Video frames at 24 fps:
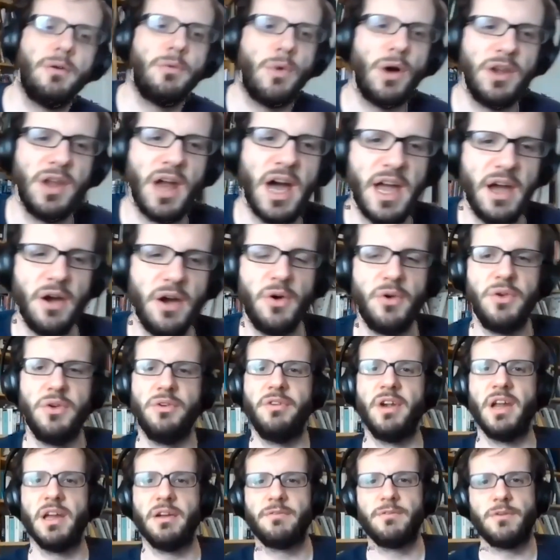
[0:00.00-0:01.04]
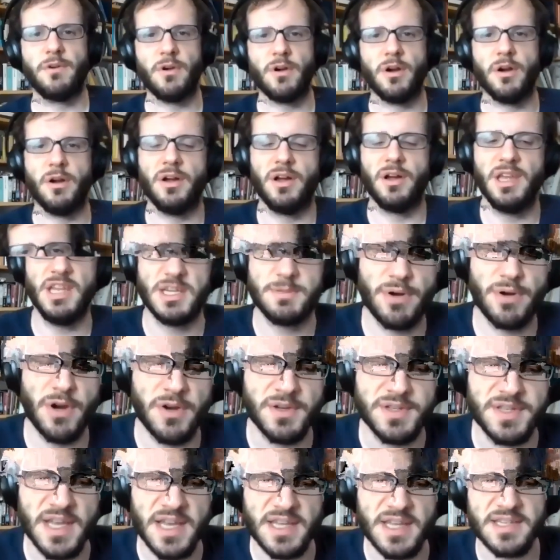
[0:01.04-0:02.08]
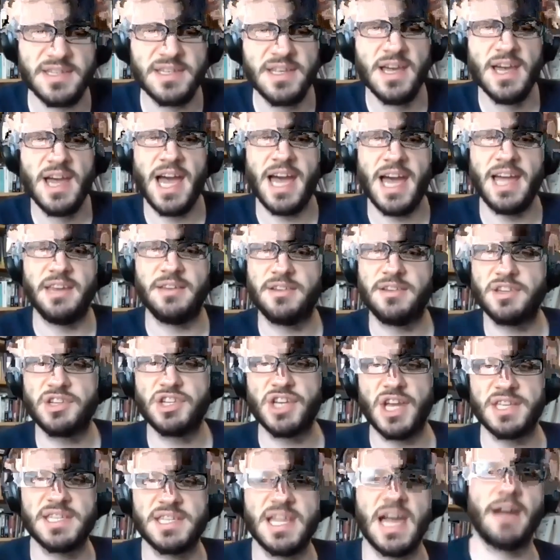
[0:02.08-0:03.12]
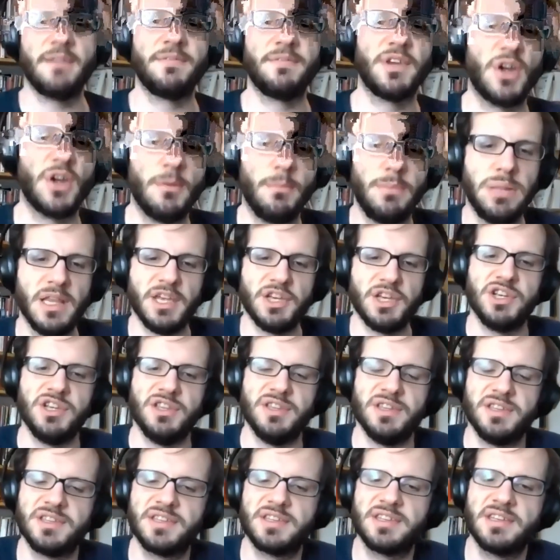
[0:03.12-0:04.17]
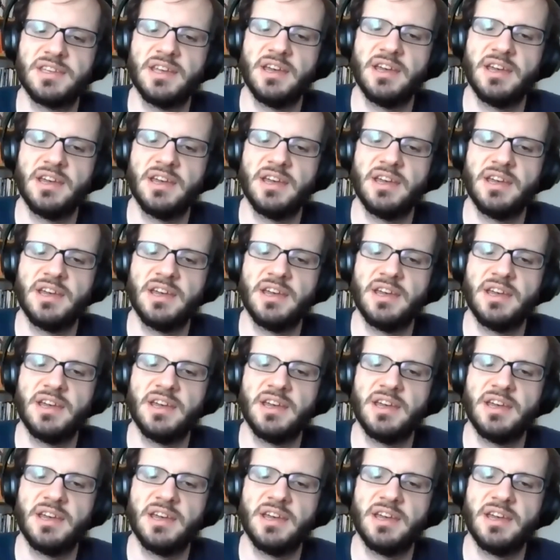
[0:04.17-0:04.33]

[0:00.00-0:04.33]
one io_uring for each process and just have the completions